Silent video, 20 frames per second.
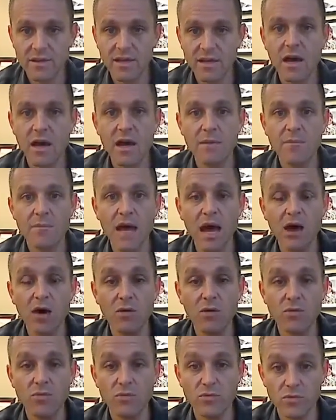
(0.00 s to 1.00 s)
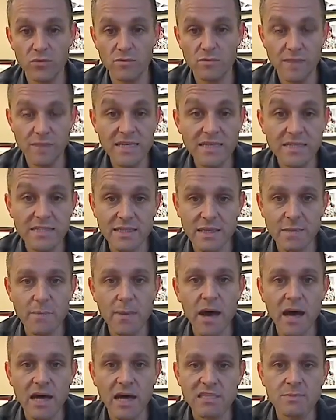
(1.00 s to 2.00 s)
How basically
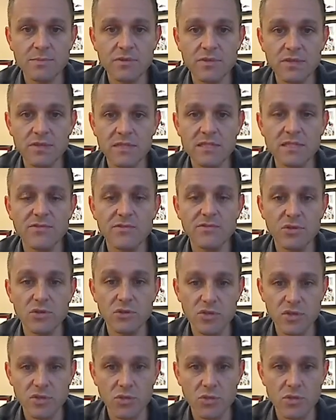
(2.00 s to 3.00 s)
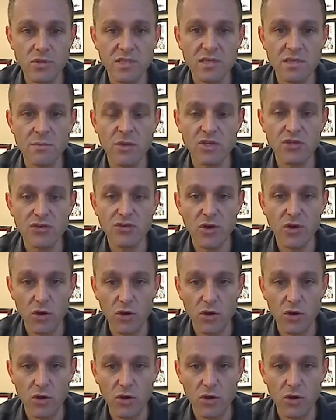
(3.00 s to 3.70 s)
impossible it is for you to source them on your